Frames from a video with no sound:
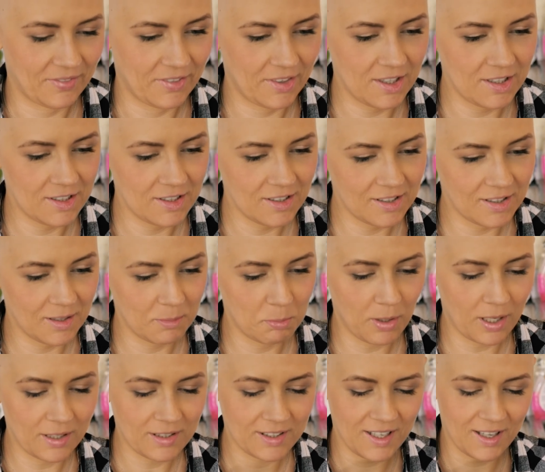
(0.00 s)
This is the
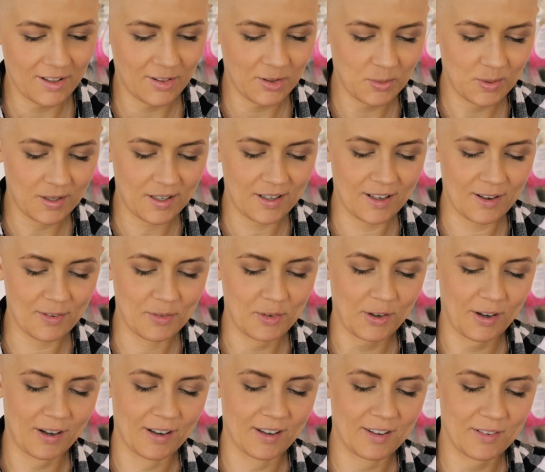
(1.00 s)
best Halloween
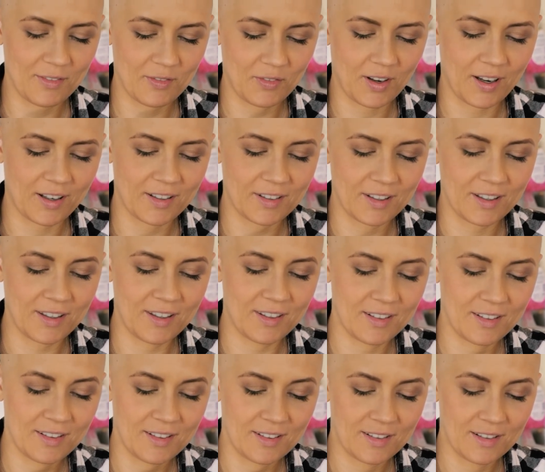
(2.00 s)
ever. I can finally
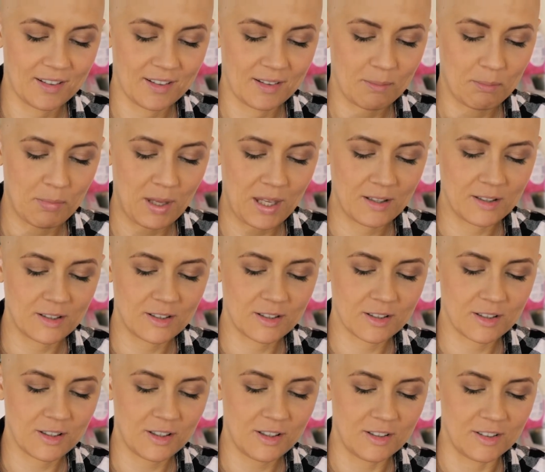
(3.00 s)
be a
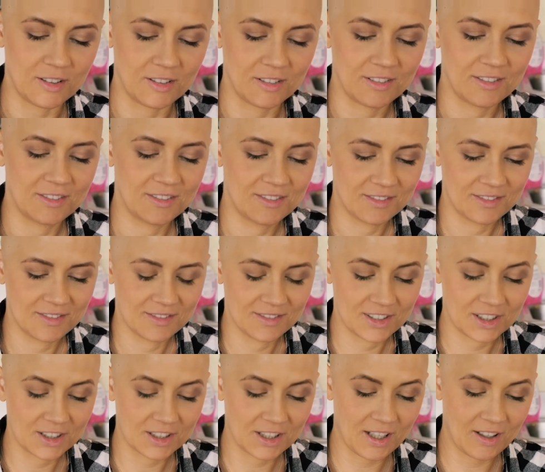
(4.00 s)
skull,
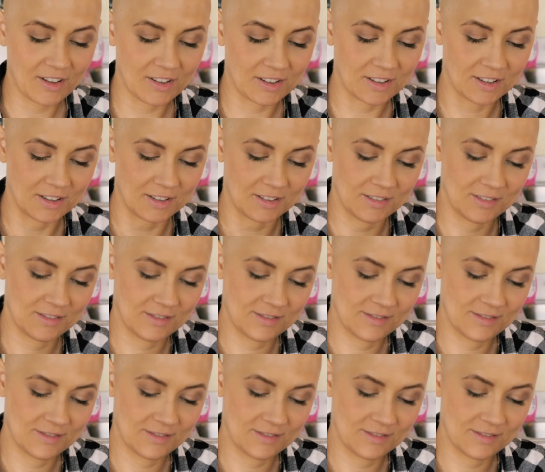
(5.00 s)
skeleton.